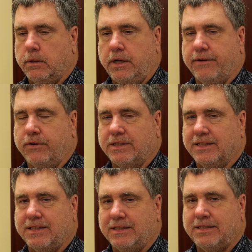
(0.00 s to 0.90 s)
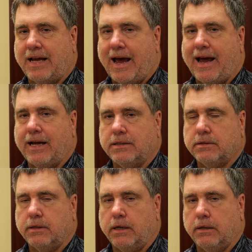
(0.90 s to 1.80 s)
differences in
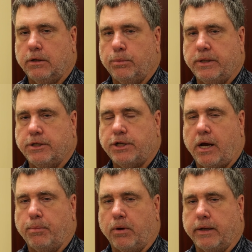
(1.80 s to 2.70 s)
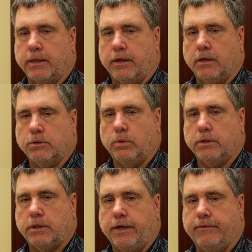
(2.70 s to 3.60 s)
size and a little bit of shape right there is
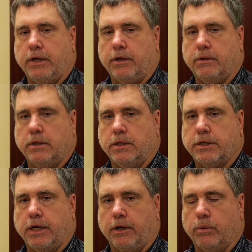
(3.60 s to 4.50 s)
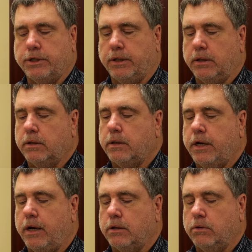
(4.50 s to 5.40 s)
what's giving you the distinguishing
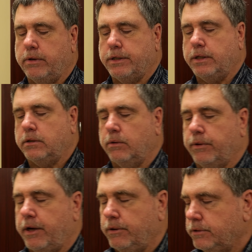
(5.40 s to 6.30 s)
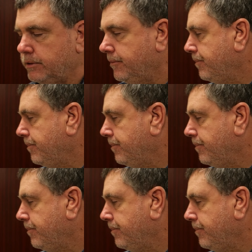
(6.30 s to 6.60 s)
characteristics on those.